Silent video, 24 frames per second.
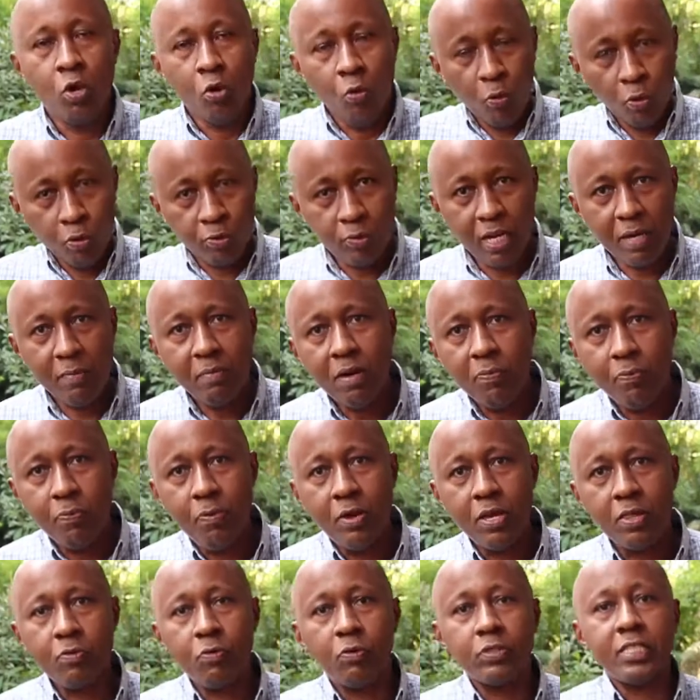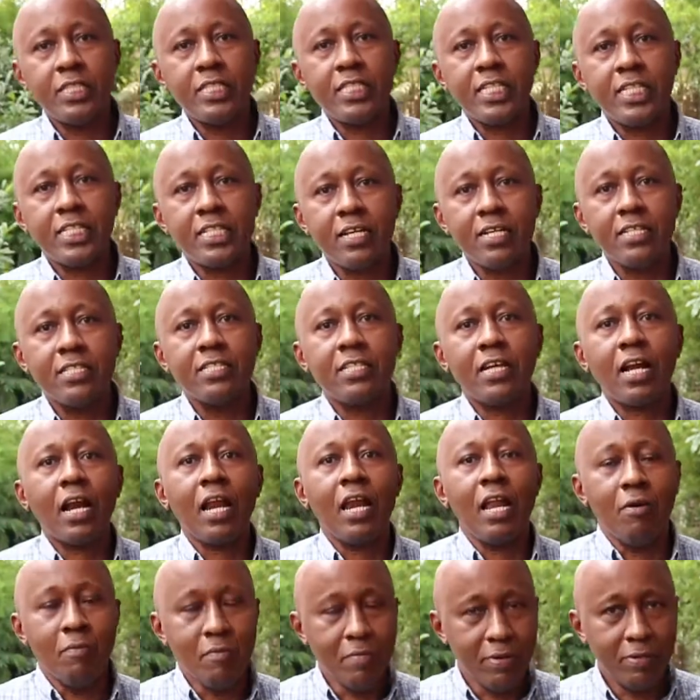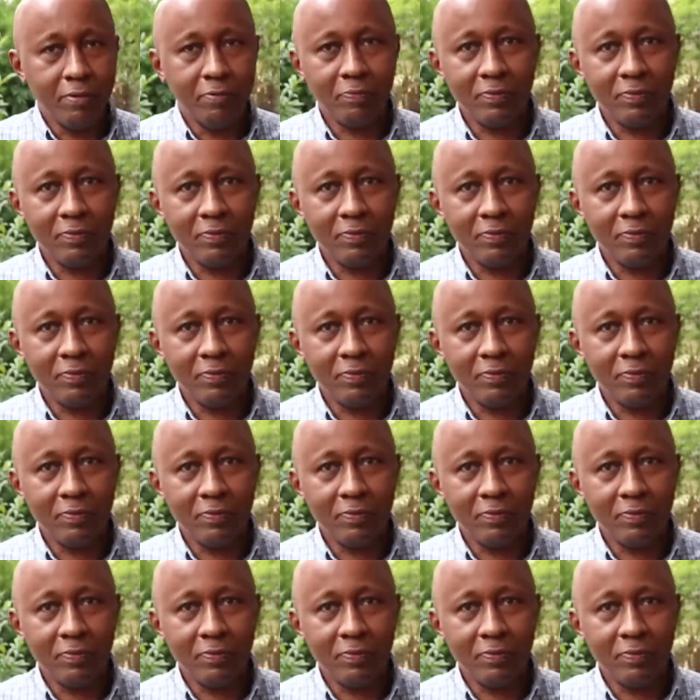What we came up with was a secretaries club.